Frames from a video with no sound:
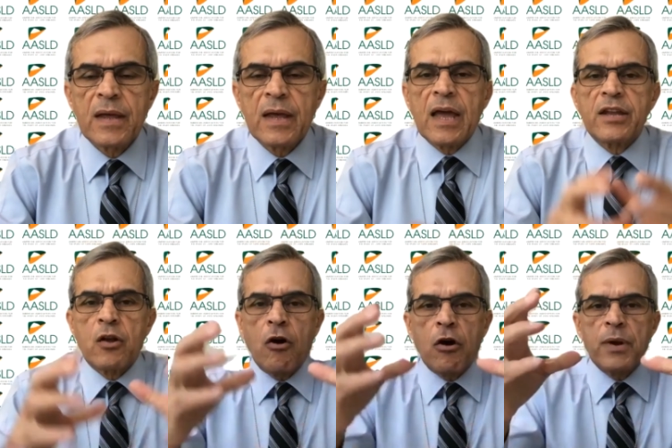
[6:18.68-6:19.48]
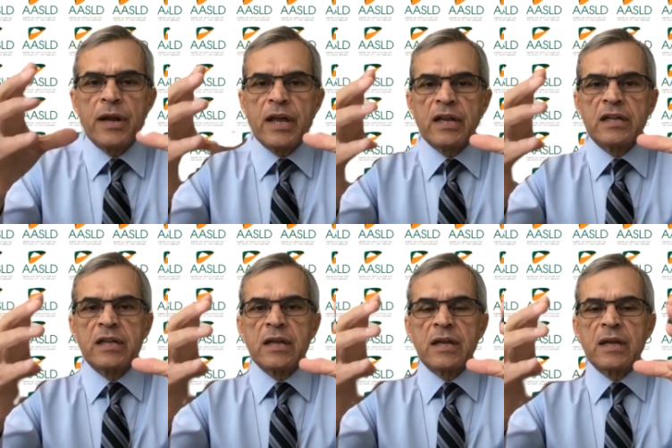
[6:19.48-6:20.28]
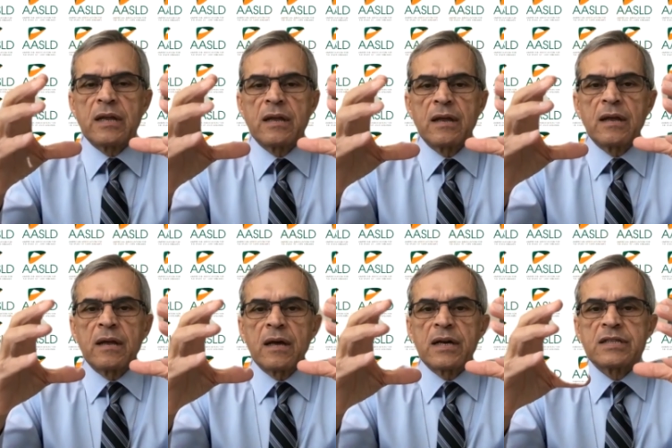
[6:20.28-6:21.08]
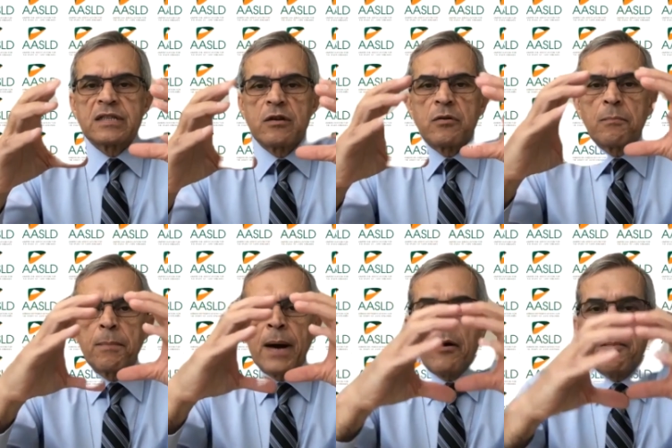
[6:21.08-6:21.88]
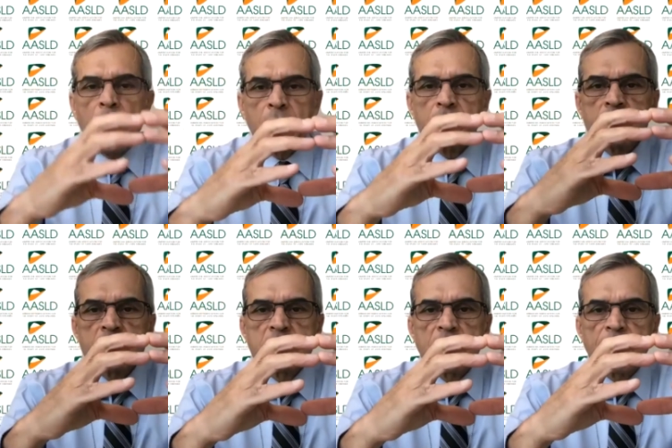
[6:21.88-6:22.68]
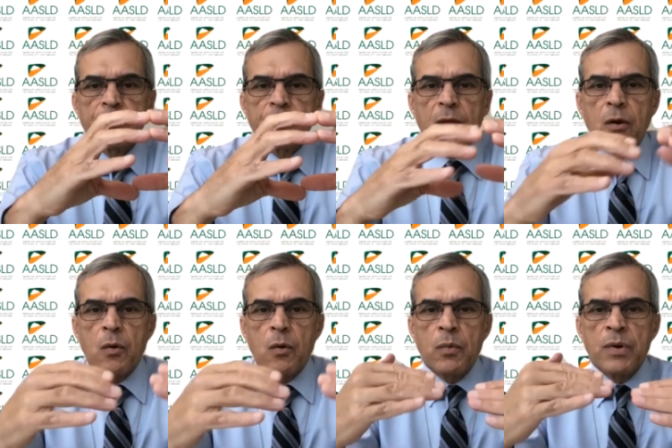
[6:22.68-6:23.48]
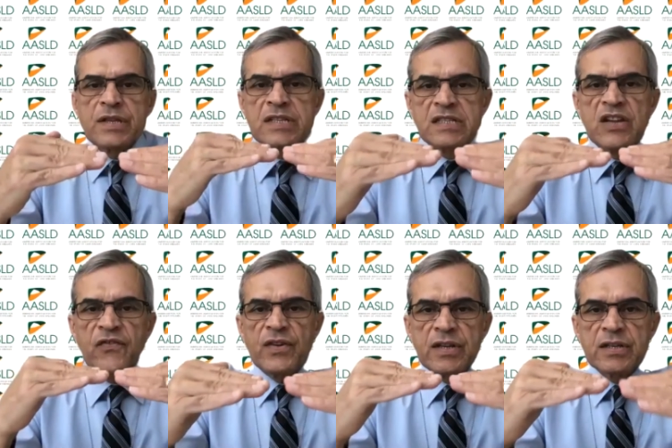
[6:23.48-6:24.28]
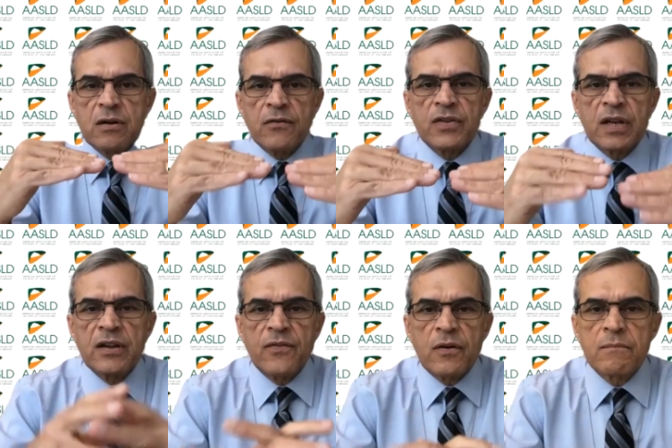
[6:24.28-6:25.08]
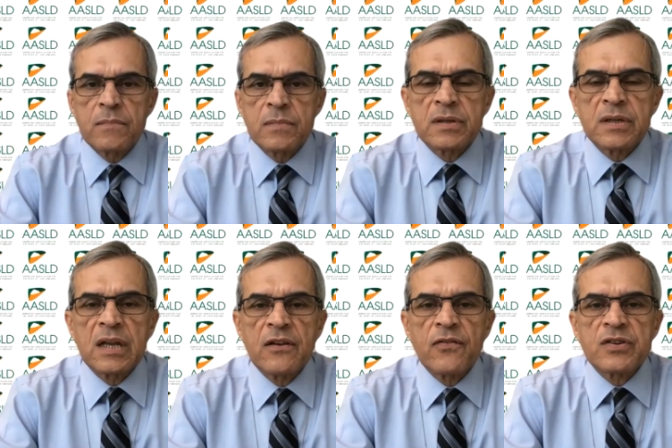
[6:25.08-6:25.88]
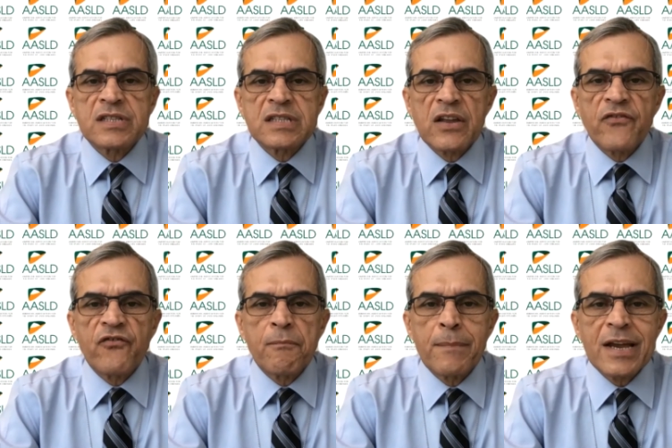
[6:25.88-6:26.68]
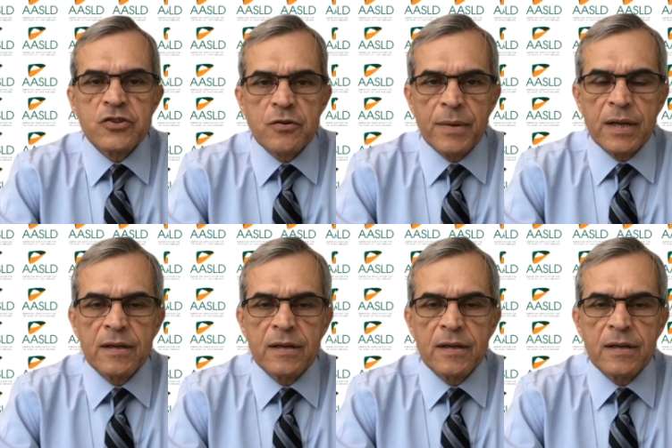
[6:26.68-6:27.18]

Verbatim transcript: And they correlated the serum biomarkers with the stiffness of the liver, the liver stiff measurement.